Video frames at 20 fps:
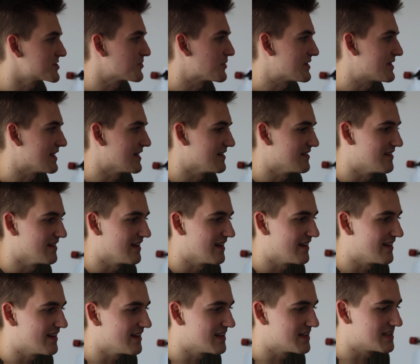much what they
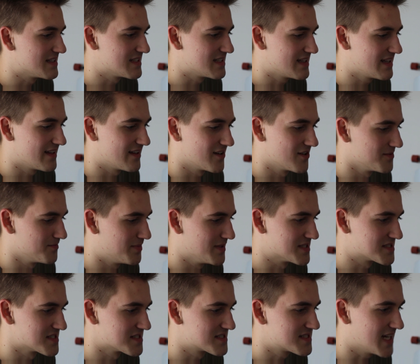did. Their
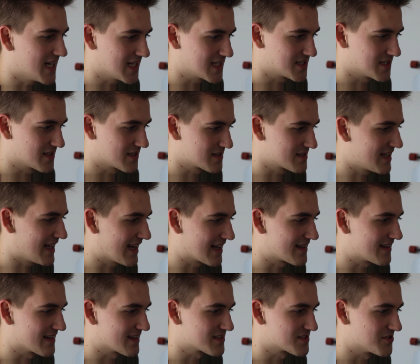business
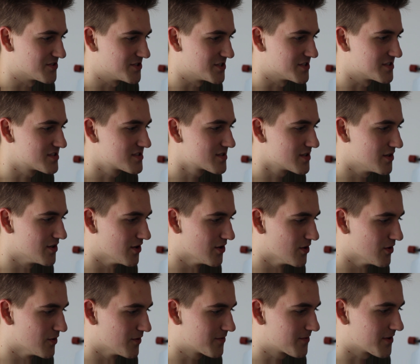tactics are just
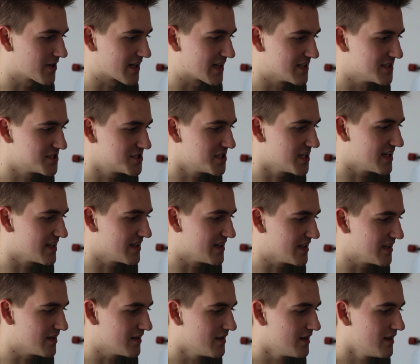so freaking
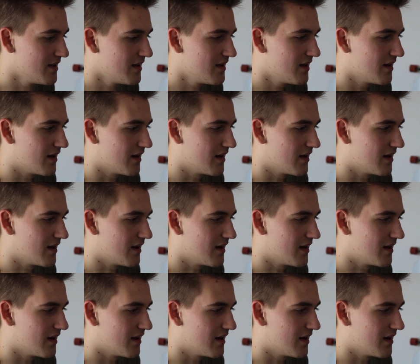shady.